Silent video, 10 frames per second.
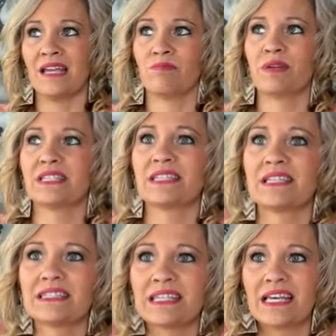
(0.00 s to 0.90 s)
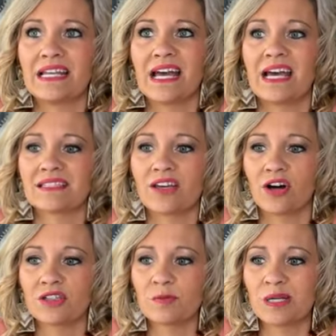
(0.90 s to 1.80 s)
in business, it has
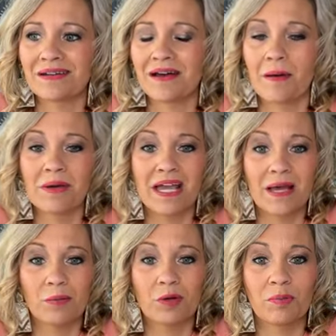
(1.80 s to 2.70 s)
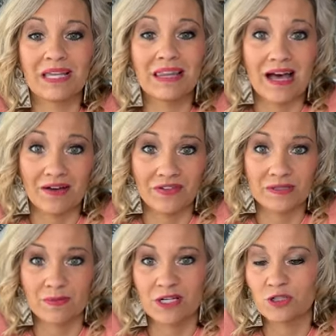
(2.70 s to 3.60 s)
caused me to not be able to be live
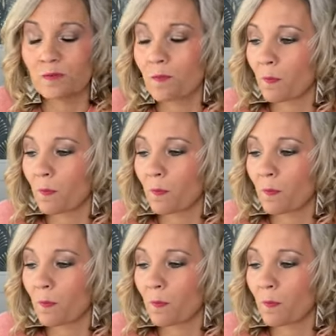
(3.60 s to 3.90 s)
as much.